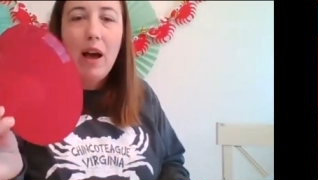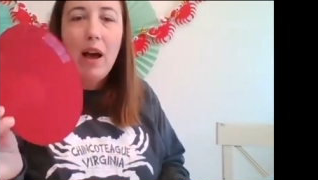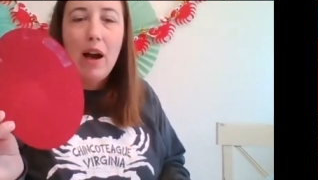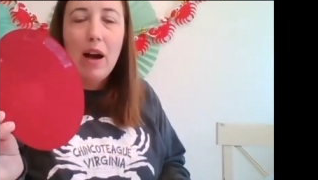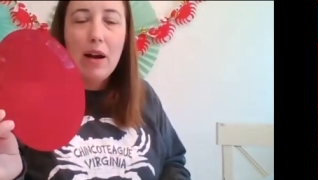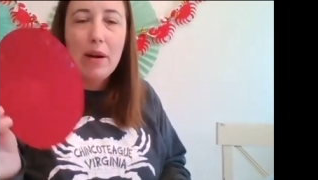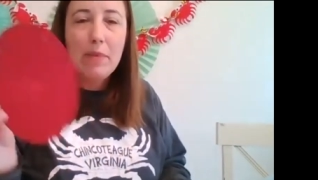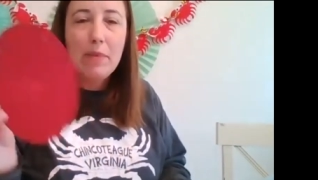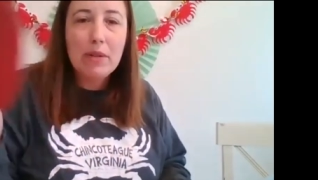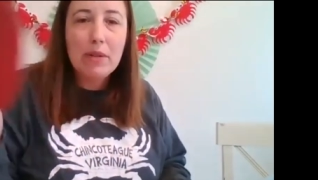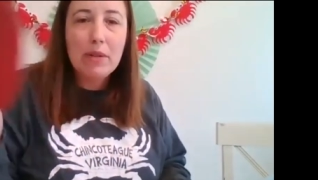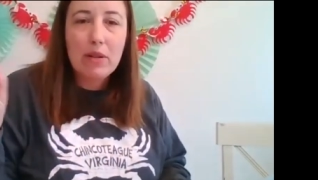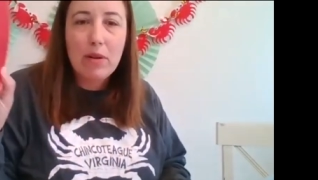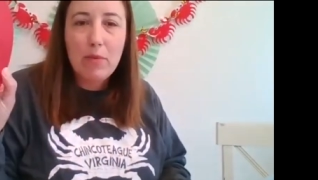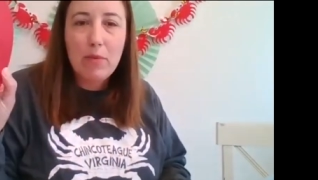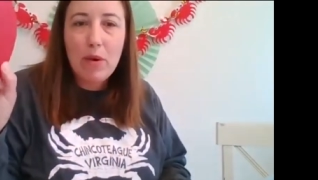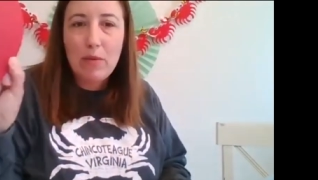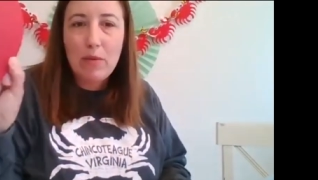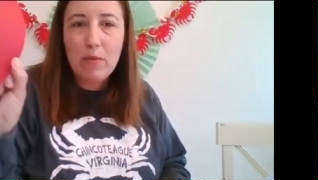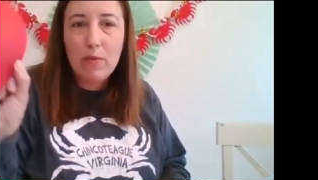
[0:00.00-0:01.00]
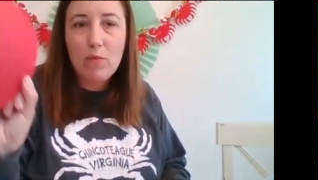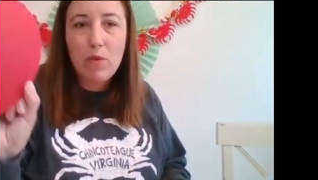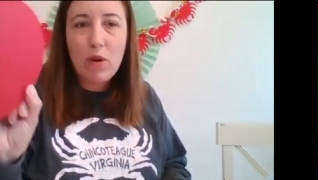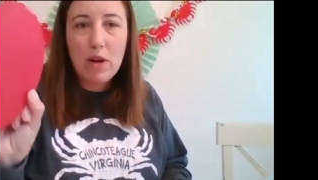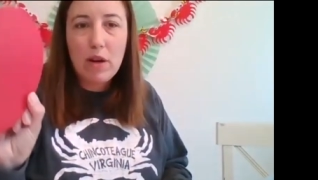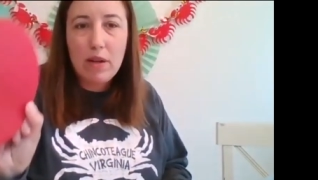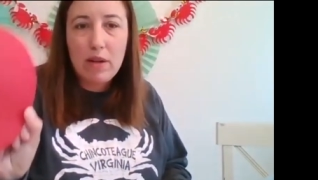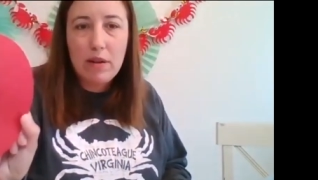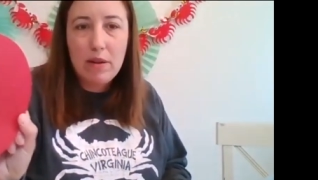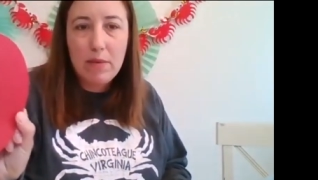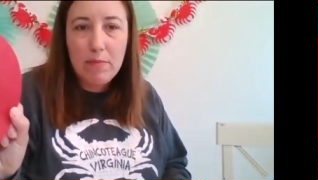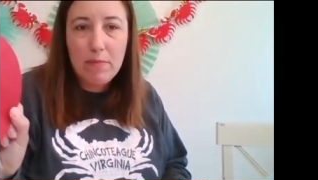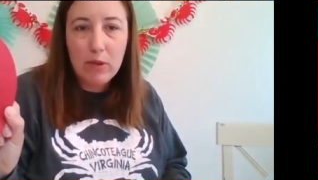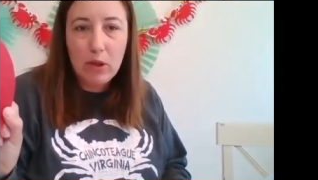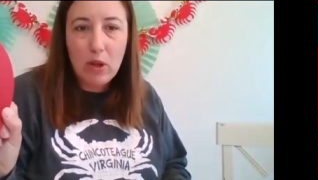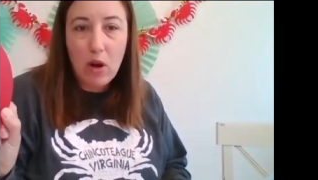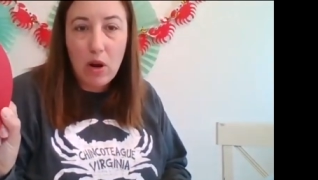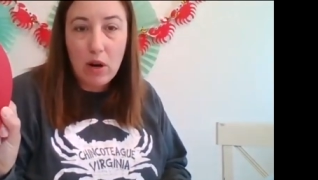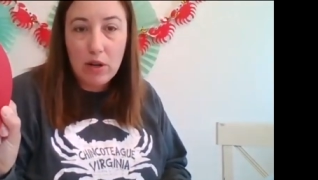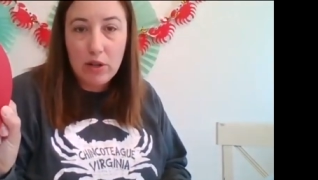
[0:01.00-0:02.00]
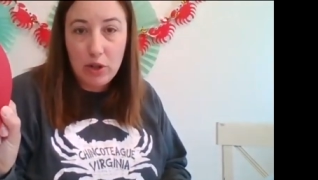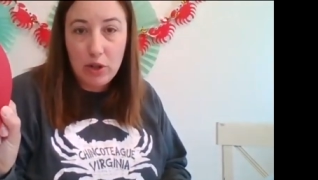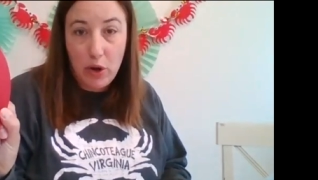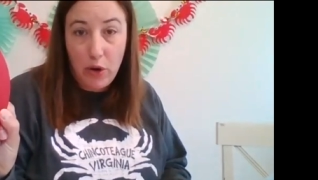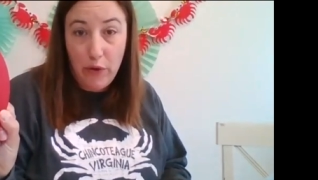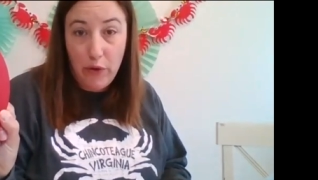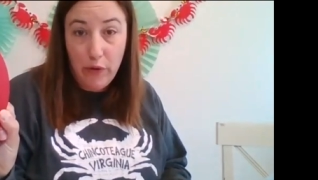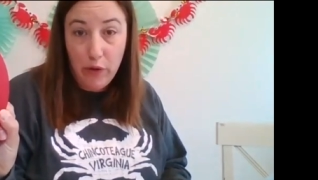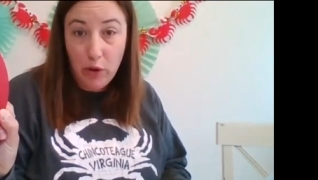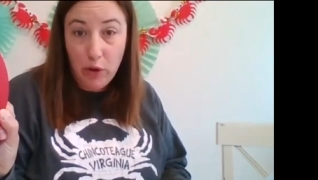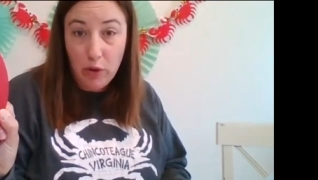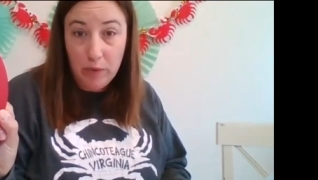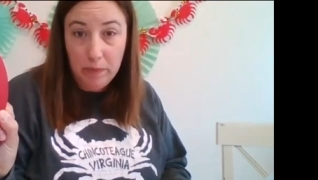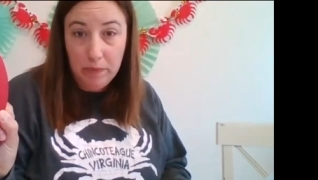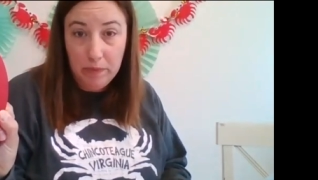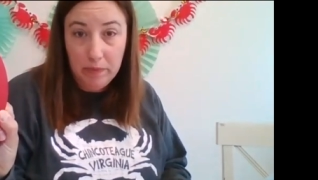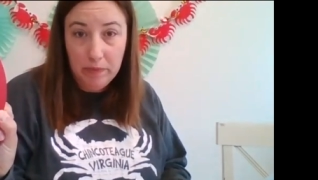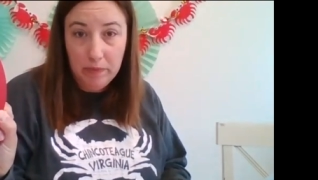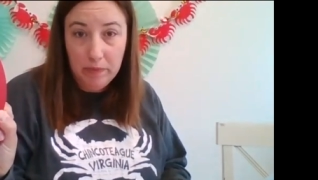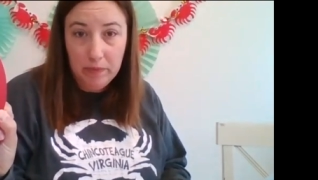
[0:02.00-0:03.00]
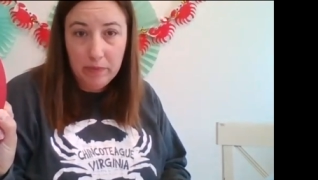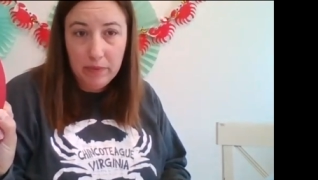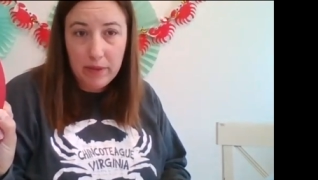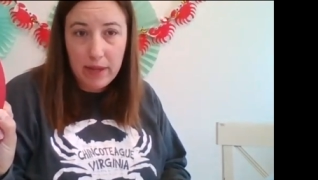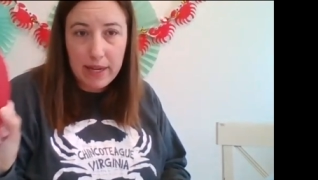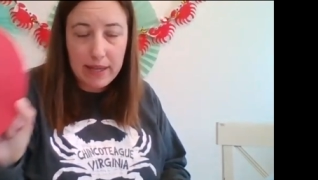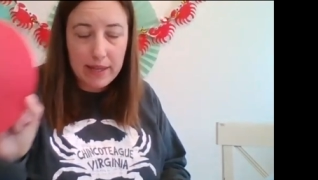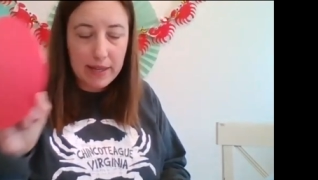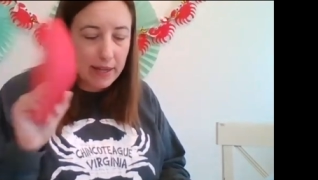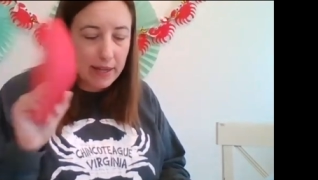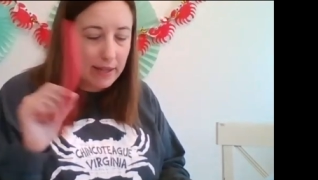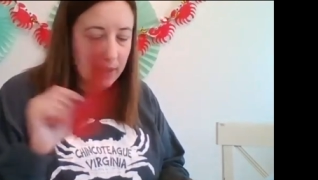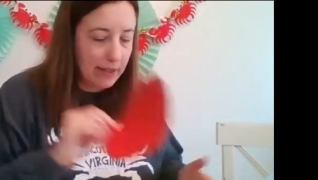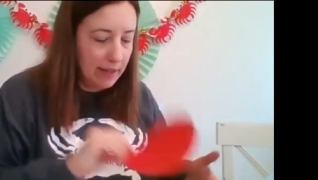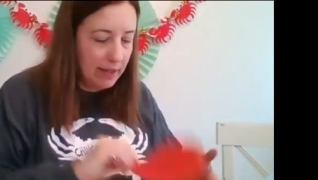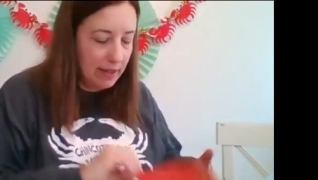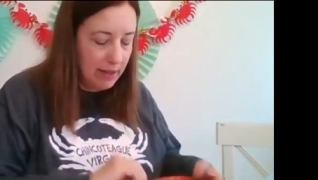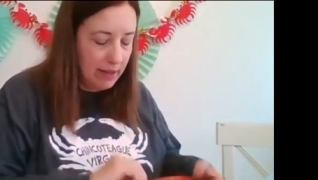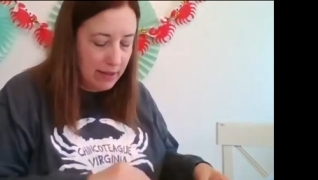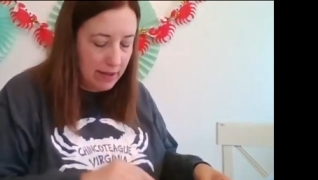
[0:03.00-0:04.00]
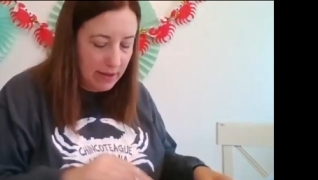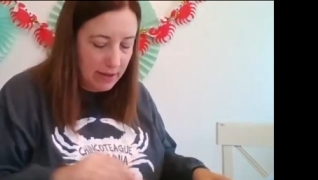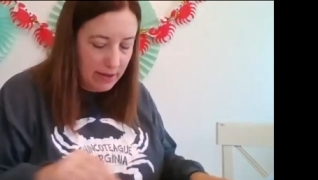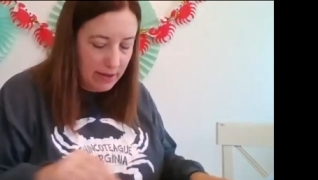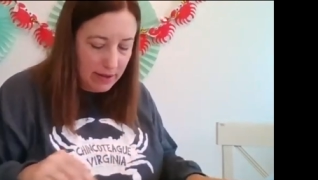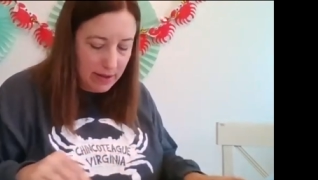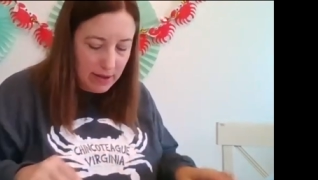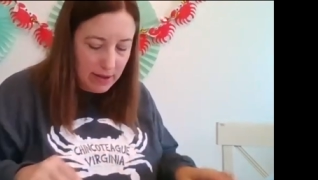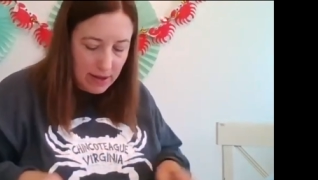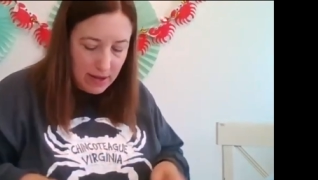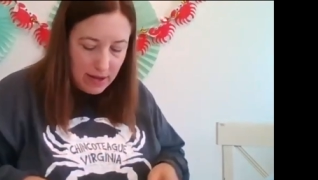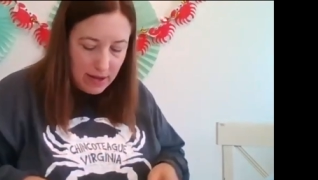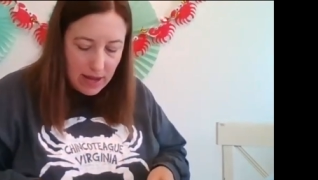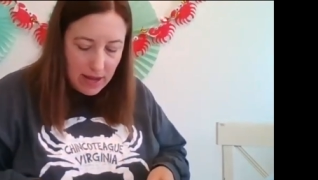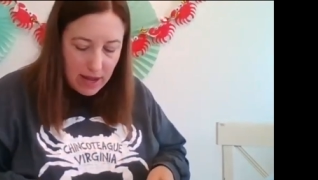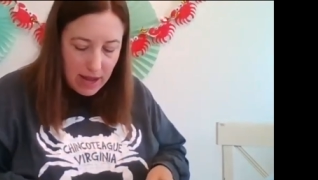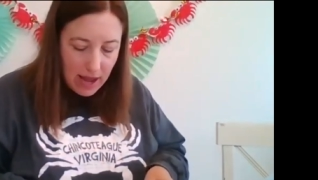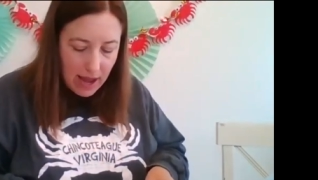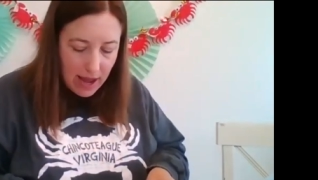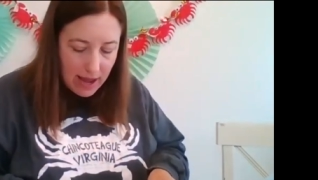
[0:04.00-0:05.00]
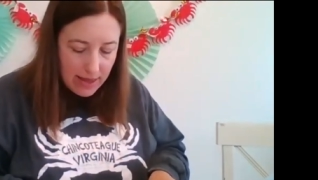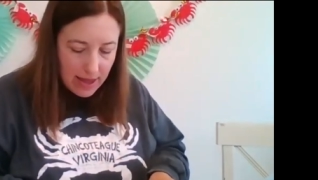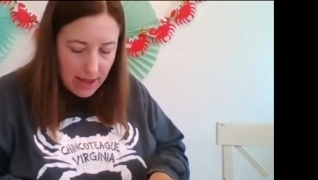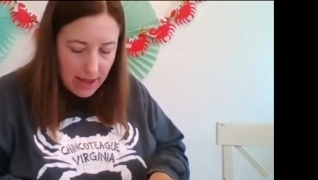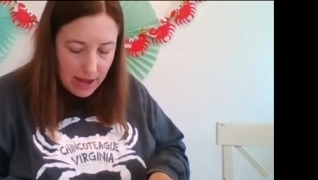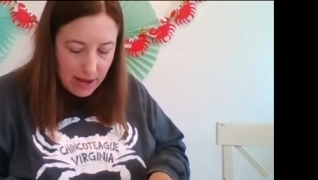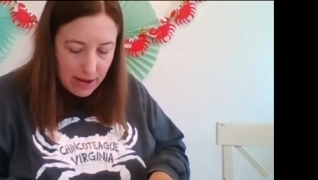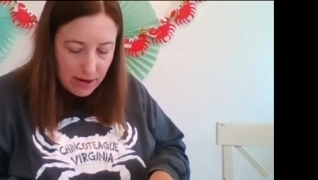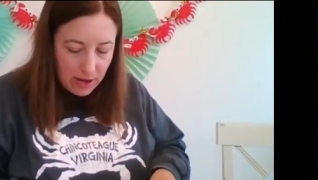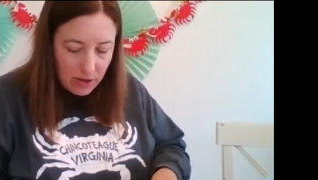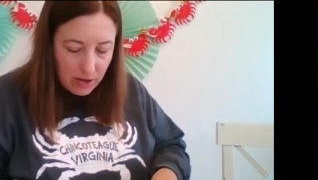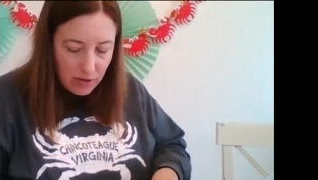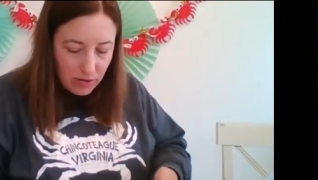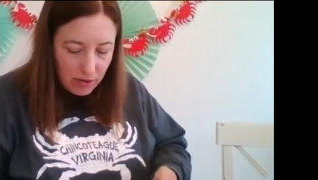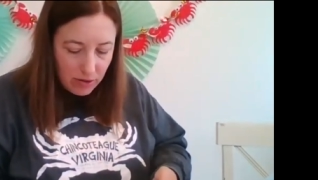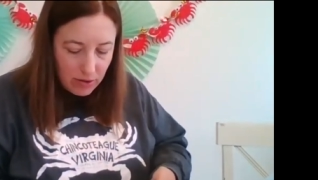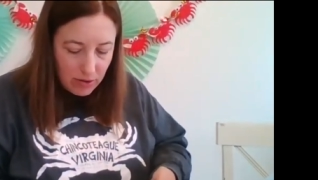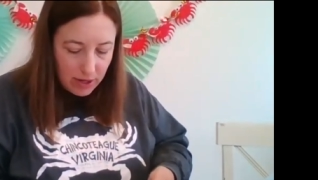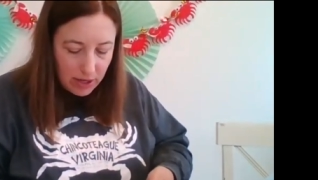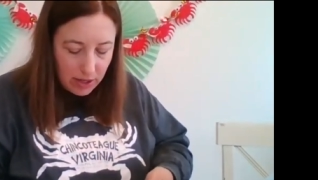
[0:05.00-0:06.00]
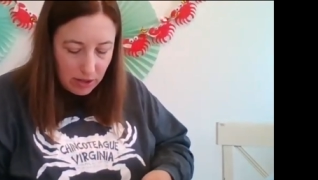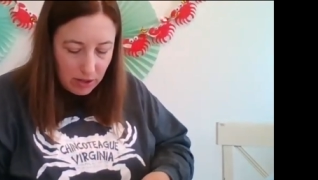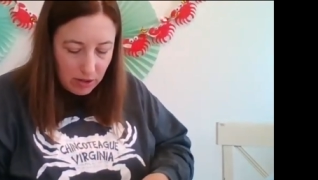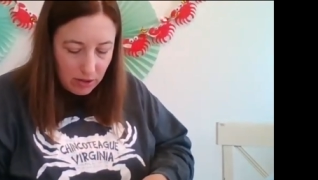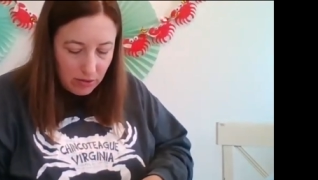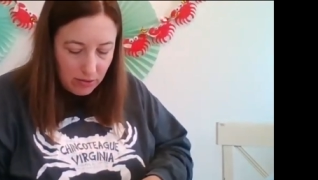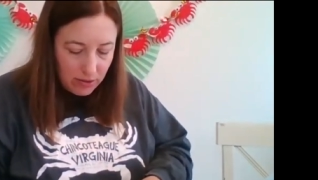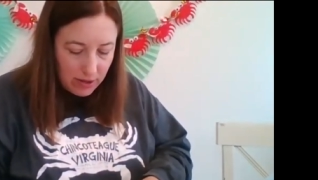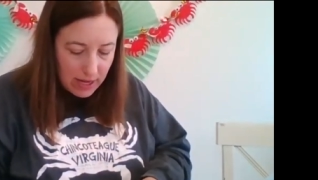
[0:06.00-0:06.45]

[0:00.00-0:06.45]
Um, you're going to want one large oval like this. And then you're going to